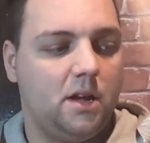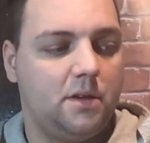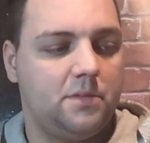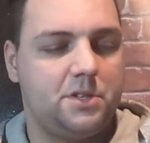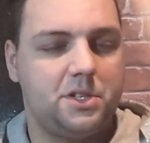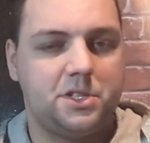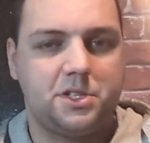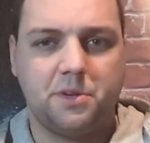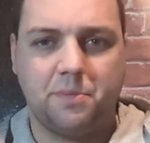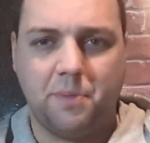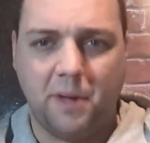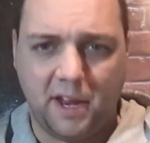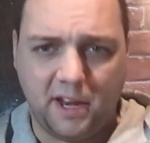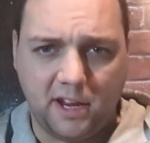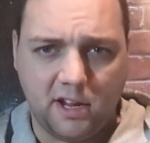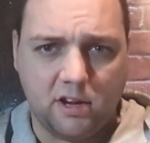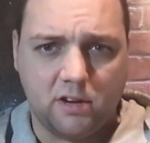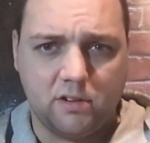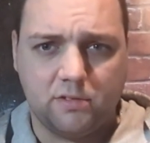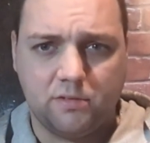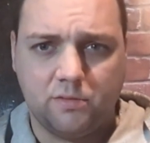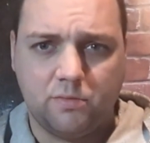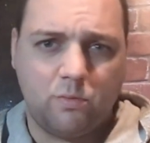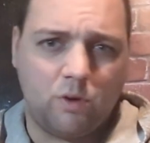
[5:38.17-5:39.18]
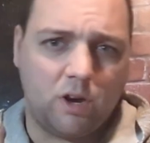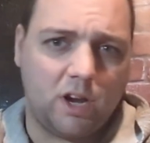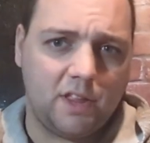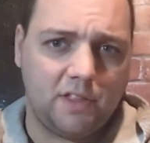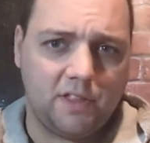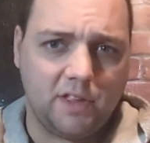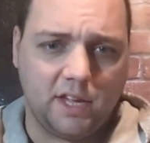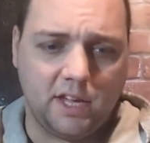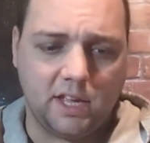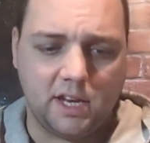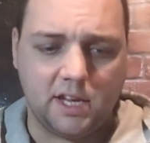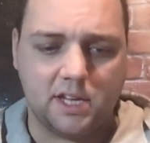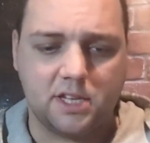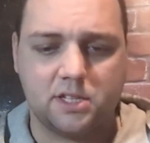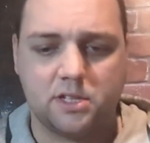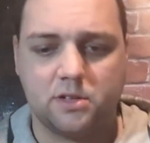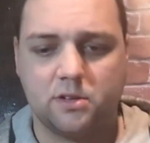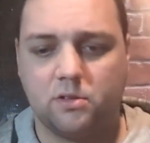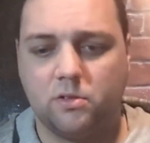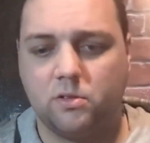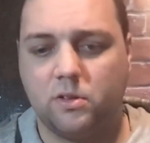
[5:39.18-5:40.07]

Just depending on what I think it is.